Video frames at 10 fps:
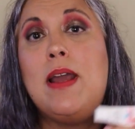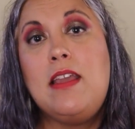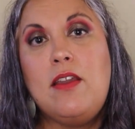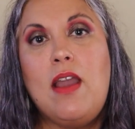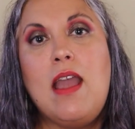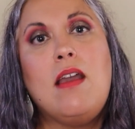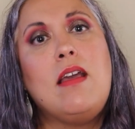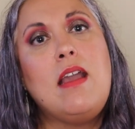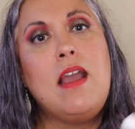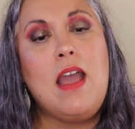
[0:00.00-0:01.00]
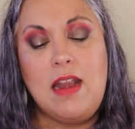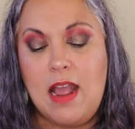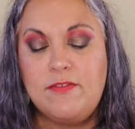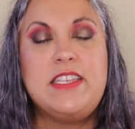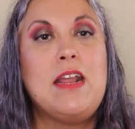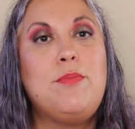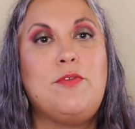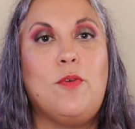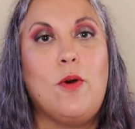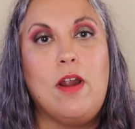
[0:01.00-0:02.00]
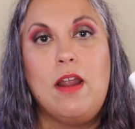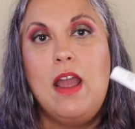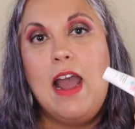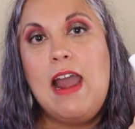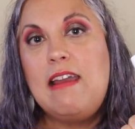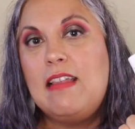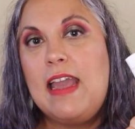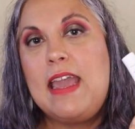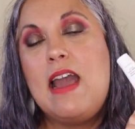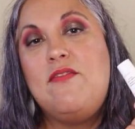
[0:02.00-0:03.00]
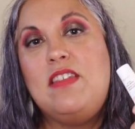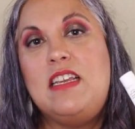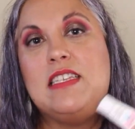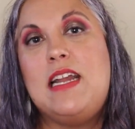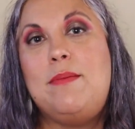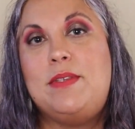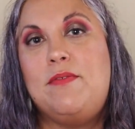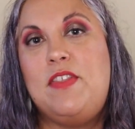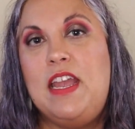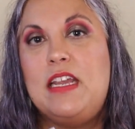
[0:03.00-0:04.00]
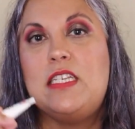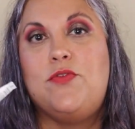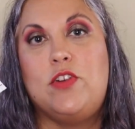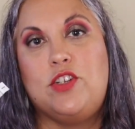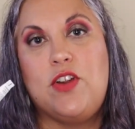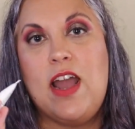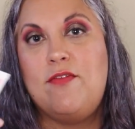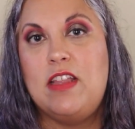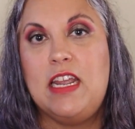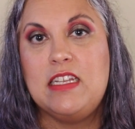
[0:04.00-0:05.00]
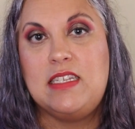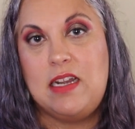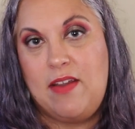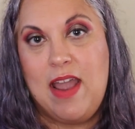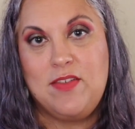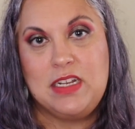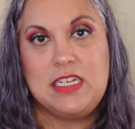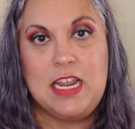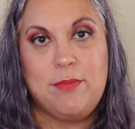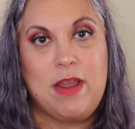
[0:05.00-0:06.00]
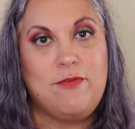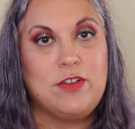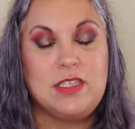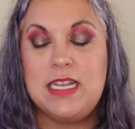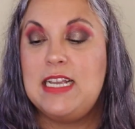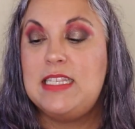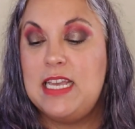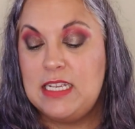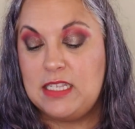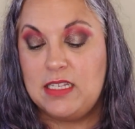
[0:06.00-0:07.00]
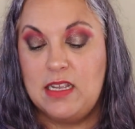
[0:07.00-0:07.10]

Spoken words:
but, and I've said before, I like having these types of things for traveling instead of having to take my full-size things.